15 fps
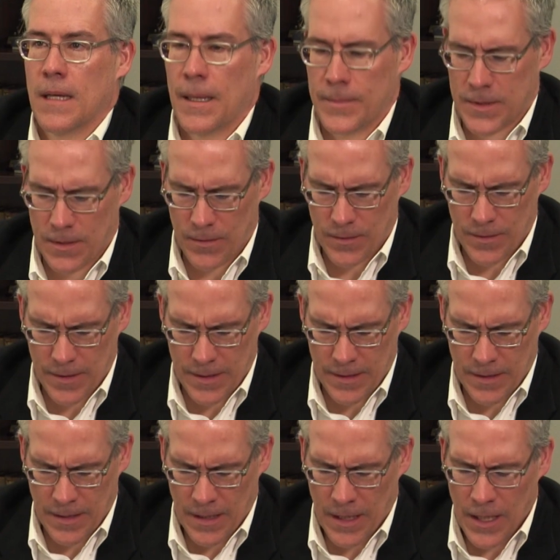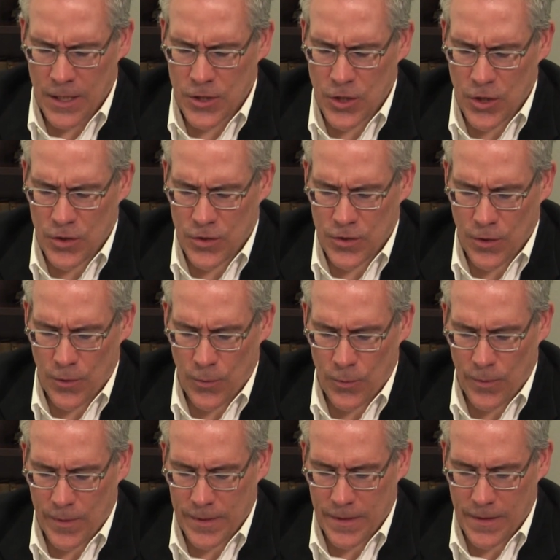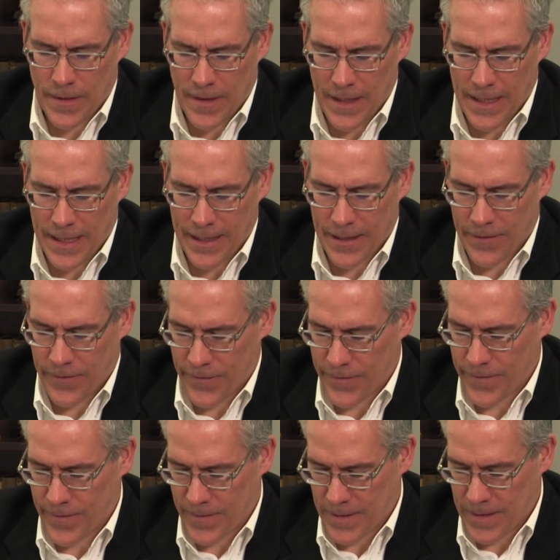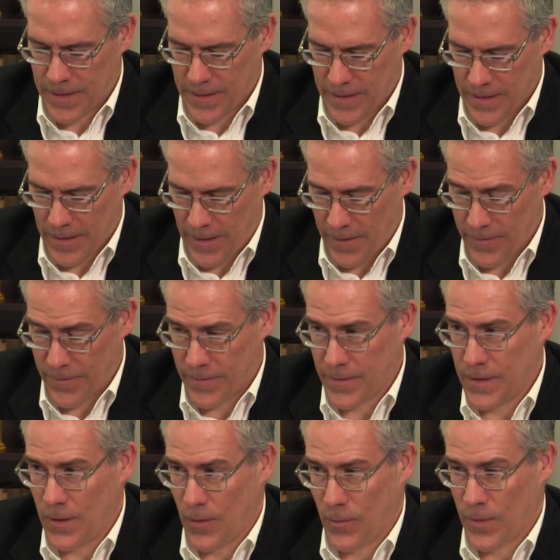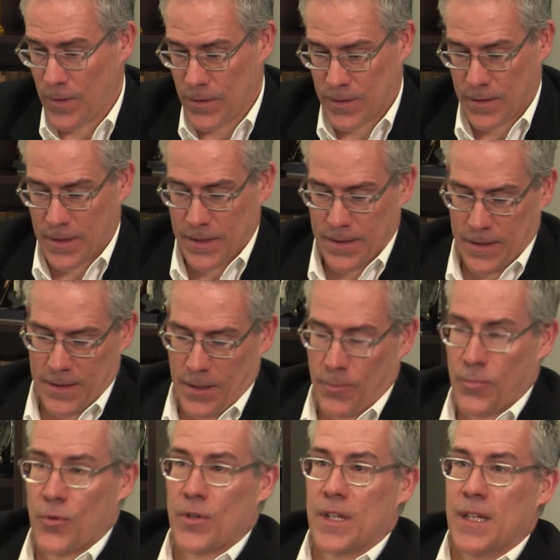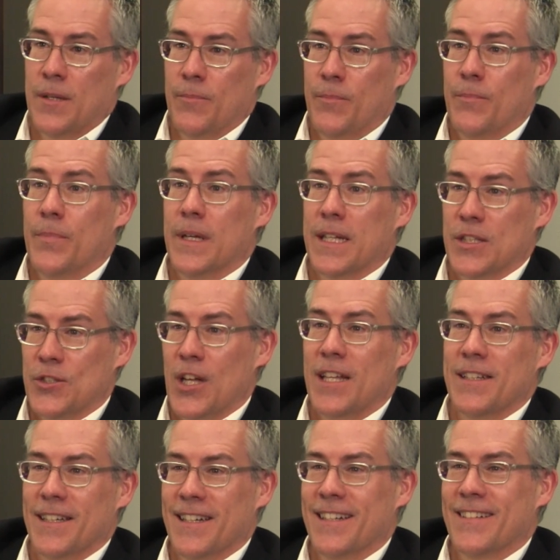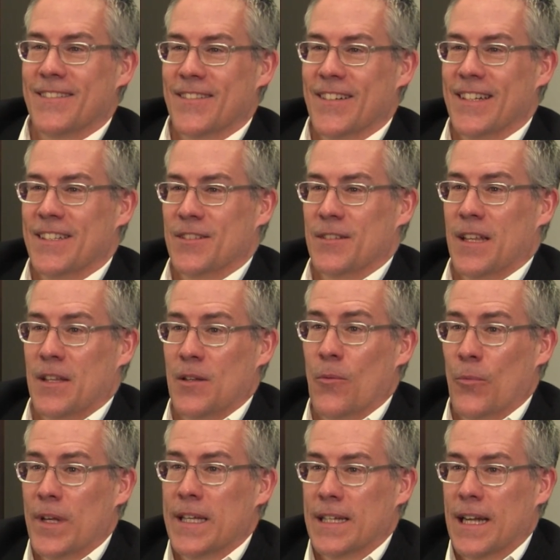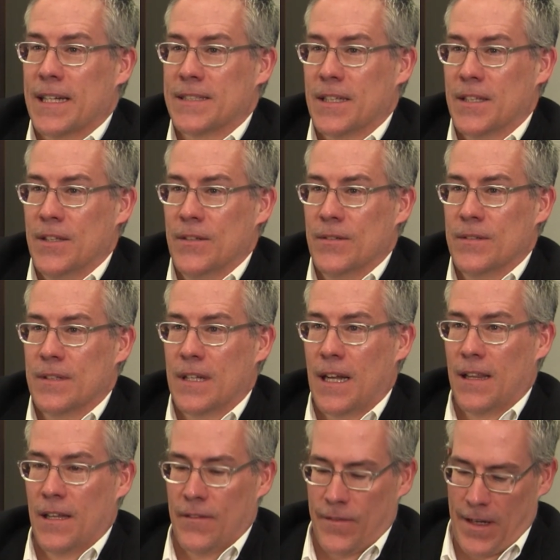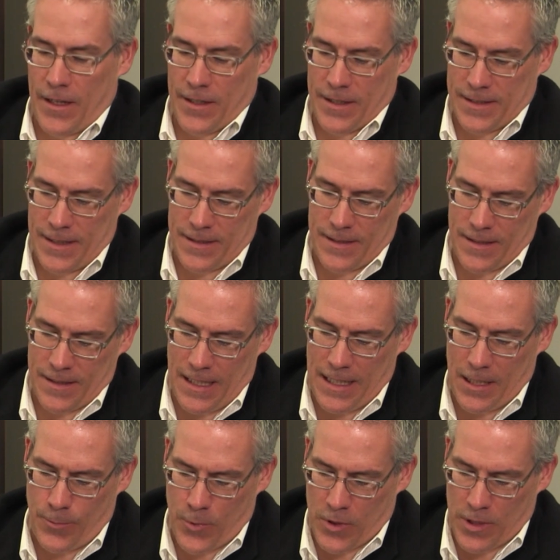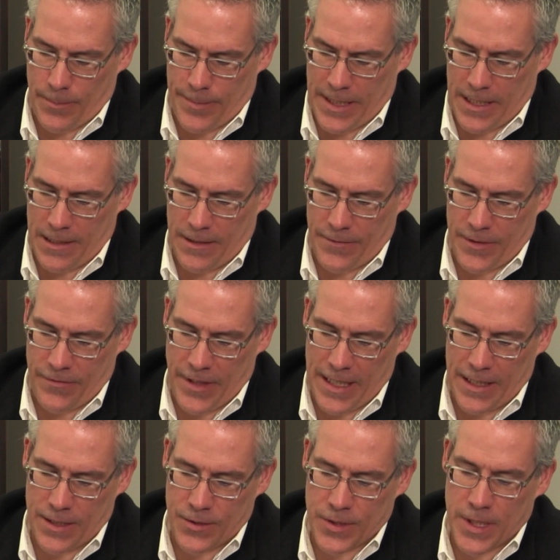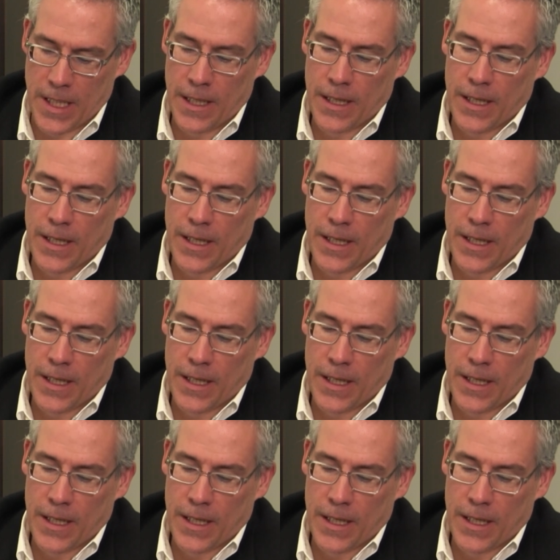Absolutely. You, so thinking of, you know, there's this is a pretty big agenda, right, and that we can execute. And I love how you said sustainable competitive advantage.